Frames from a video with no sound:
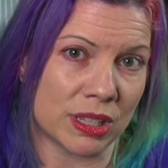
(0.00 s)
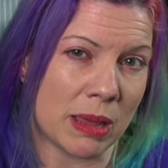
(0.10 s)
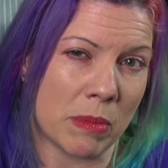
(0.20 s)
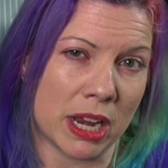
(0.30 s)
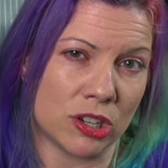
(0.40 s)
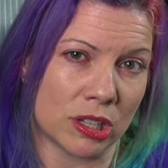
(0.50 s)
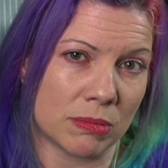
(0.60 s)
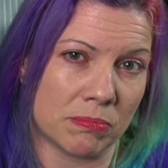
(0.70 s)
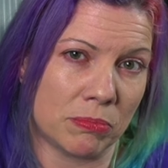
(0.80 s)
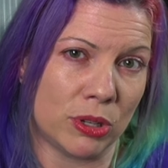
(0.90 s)
They might just
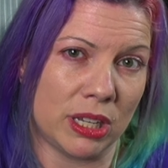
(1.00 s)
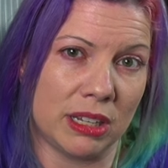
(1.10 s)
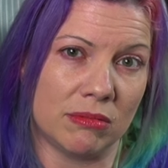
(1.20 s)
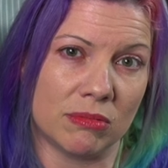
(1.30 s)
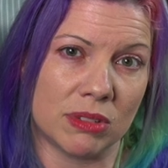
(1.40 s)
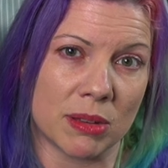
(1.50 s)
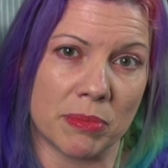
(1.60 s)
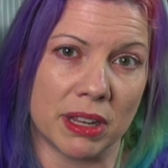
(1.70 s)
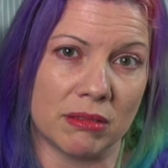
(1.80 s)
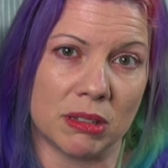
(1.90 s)
put in
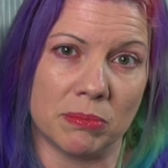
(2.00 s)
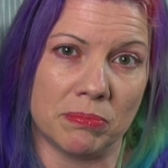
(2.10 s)
something to